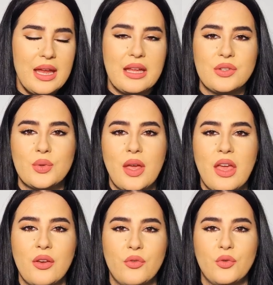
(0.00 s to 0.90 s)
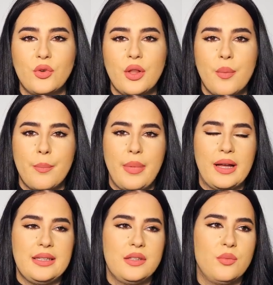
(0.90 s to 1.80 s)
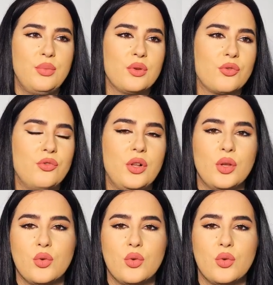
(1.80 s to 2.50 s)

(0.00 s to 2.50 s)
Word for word: into a full-bodied, beautiful,